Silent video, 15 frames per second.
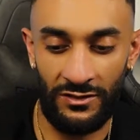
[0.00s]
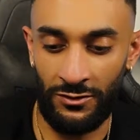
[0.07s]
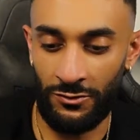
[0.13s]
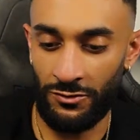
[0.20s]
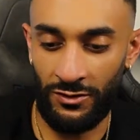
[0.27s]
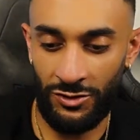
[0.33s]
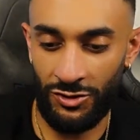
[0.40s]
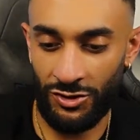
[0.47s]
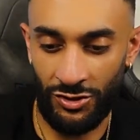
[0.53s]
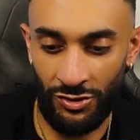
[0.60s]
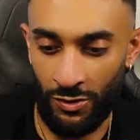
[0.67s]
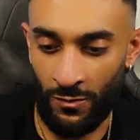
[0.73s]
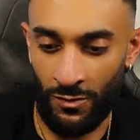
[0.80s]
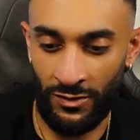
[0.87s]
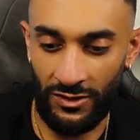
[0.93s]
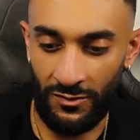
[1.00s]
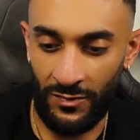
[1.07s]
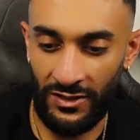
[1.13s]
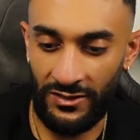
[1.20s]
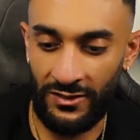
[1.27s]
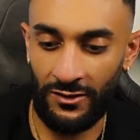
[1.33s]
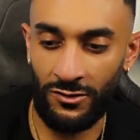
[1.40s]
Literally just go onto my
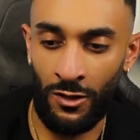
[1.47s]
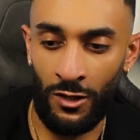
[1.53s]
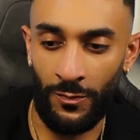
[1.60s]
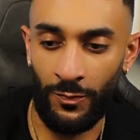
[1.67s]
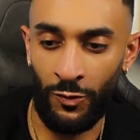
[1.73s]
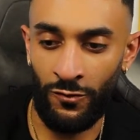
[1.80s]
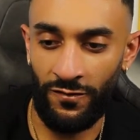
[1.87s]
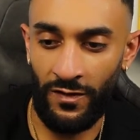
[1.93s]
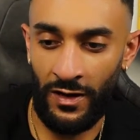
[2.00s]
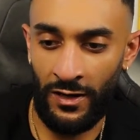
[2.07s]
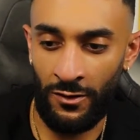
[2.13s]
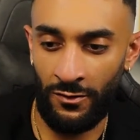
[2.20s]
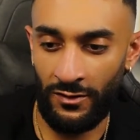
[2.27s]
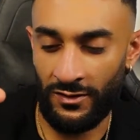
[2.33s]
TikTok profile